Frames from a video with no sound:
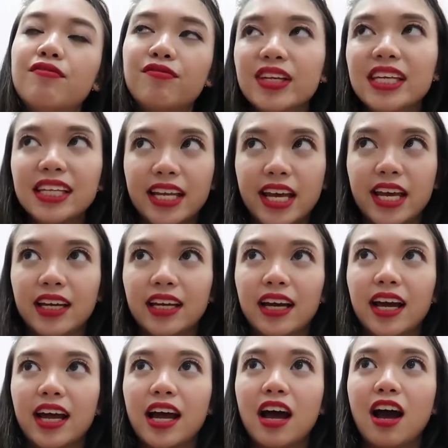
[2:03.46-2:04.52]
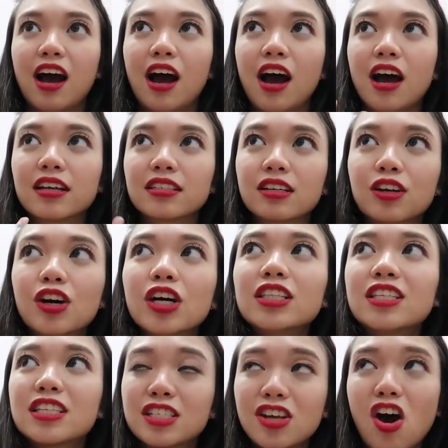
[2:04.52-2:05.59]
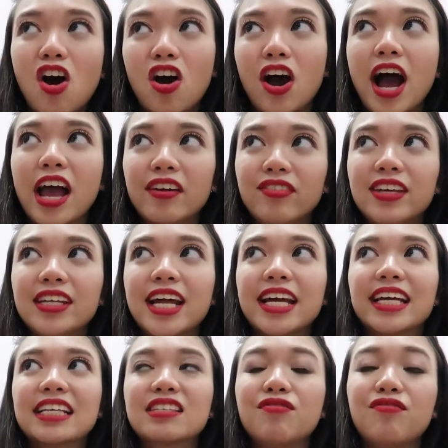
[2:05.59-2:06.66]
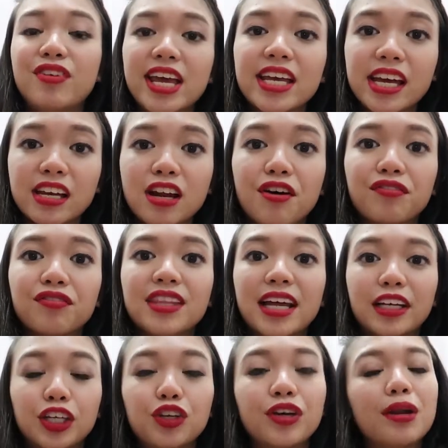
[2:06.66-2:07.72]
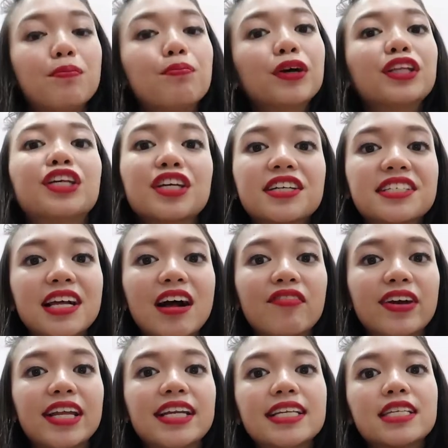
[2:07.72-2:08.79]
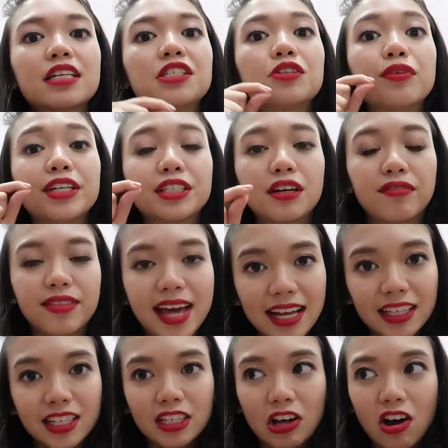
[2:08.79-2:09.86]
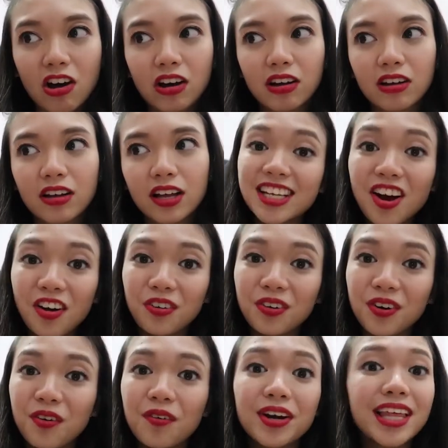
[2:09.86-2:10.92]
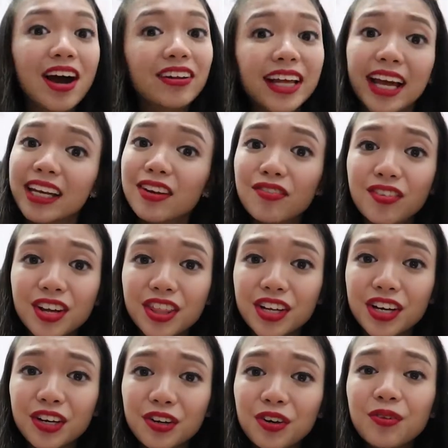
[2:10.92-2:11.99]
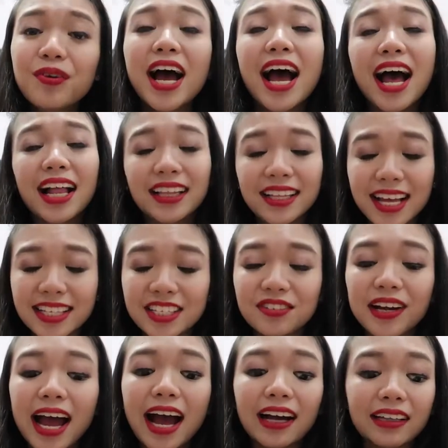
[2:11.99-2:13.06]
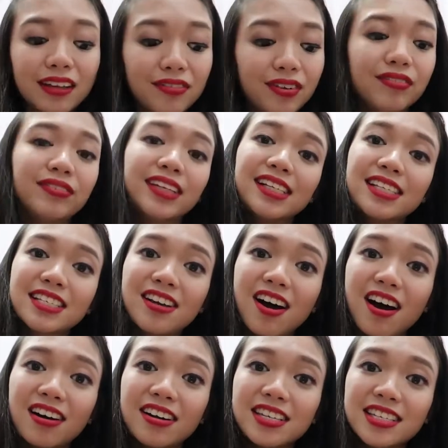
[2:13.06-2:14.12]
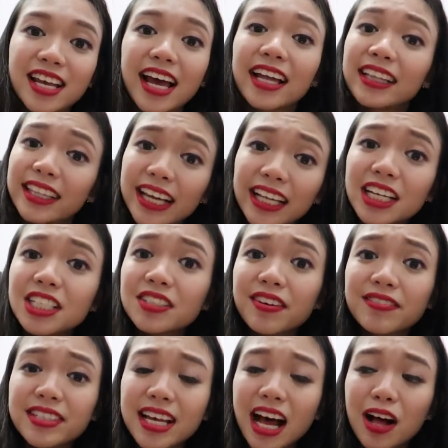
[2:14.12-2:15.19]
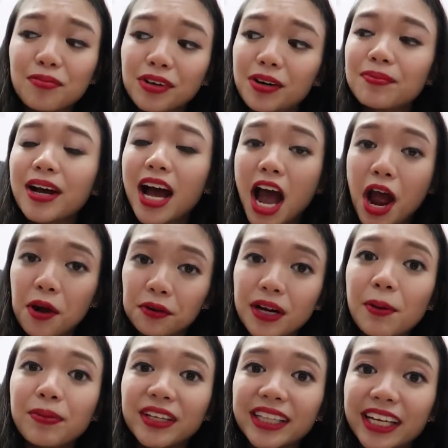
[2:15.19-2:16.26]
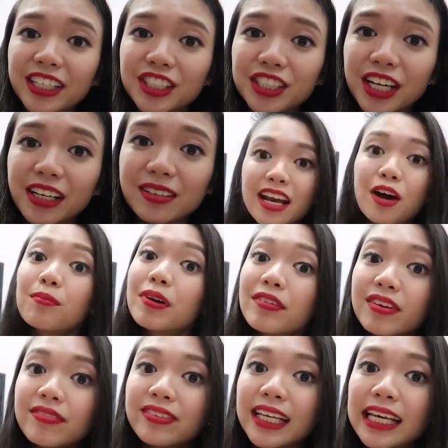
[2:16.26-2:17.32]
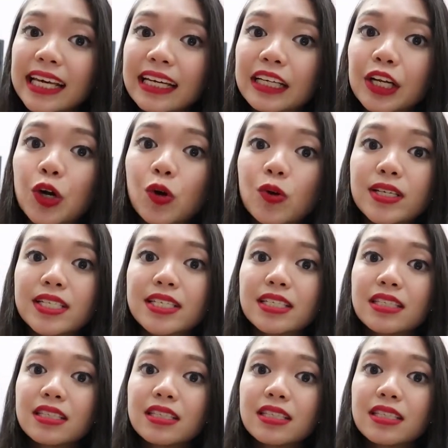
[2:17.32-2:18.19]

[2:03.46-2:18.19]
feeling. A good song, I feel like, is vague enough that you can put yourself in the situation of that song. So, without any further ado, let's rank the 15 songs in Taylor Swift's album, Reputation. Number 15 goes